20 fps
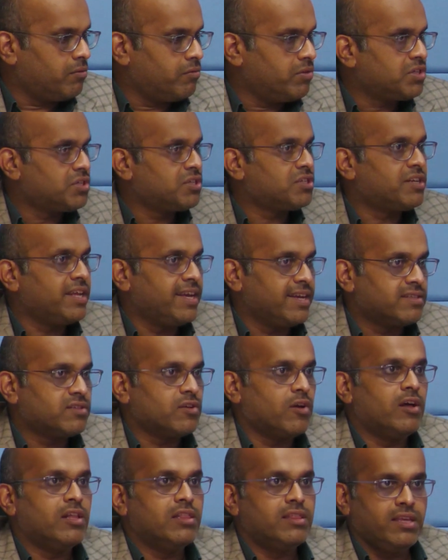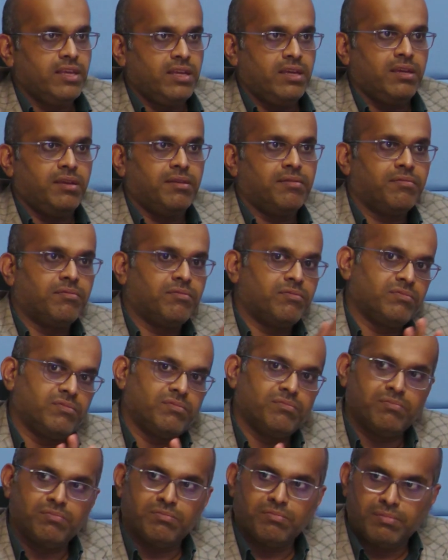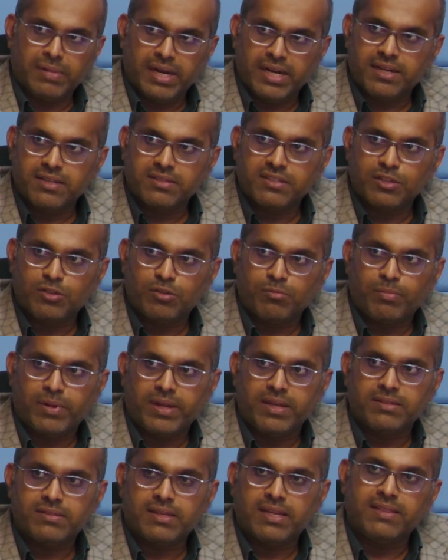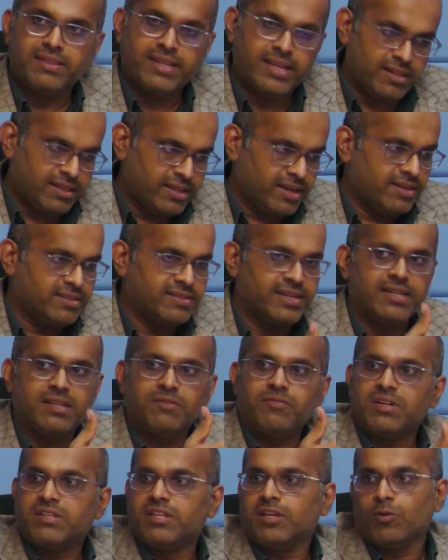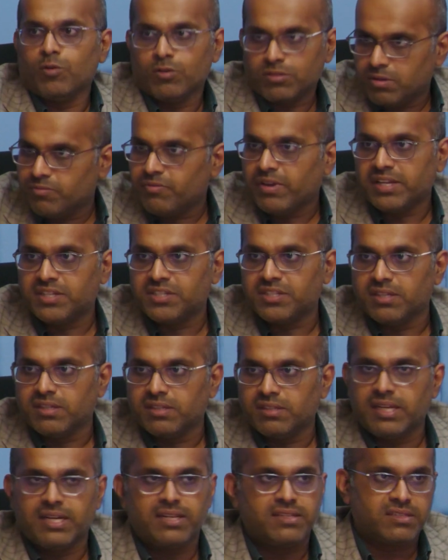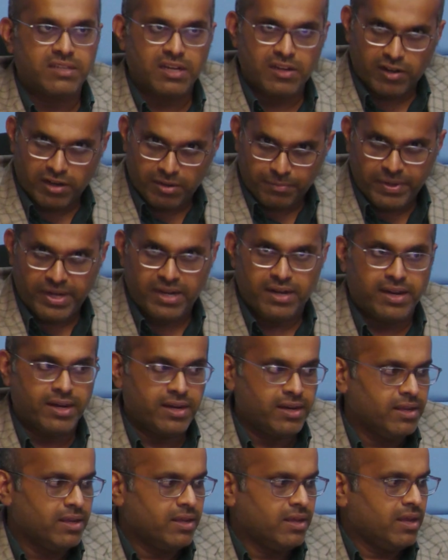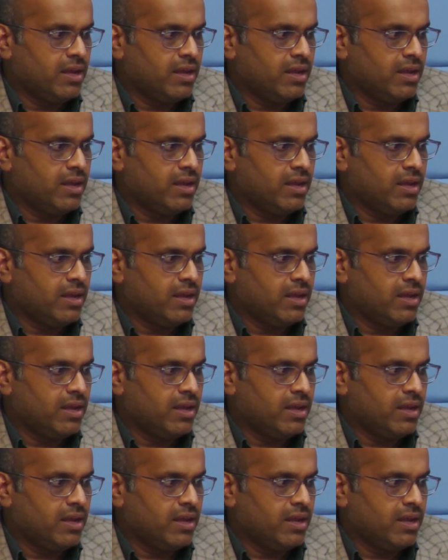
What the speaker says: which takes all the matters into place, and then they decide the further course of action. That is still not been done.